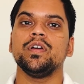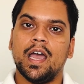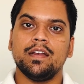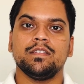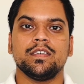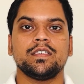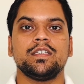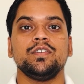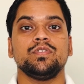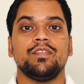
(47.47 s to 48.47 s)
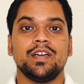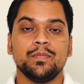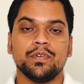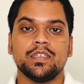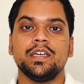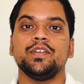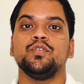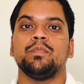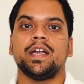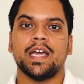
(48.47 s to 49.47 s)
and 60 to 70%
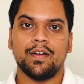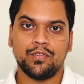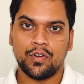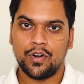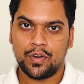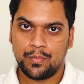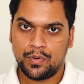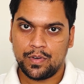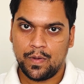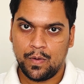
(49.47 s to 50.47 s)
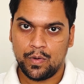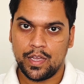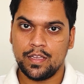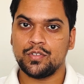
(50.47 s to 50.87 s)
you might have to contribute. Okay,